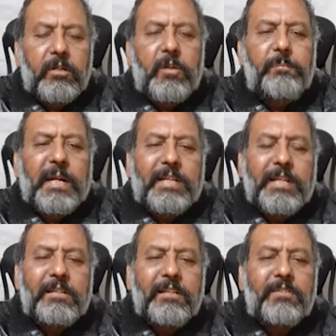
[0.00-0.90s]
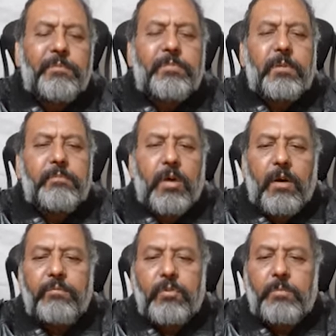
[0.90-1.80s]
combating the symptoms
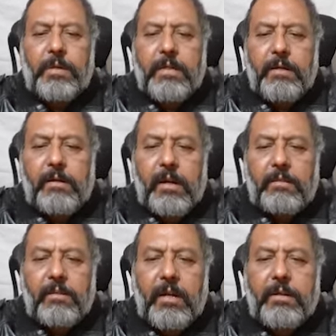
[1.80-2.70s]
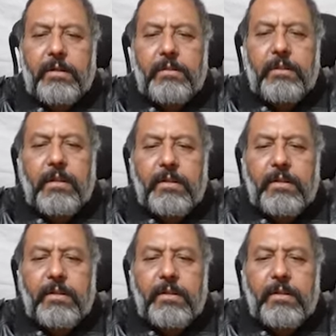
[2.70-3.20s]
of rheumatoid arthritis.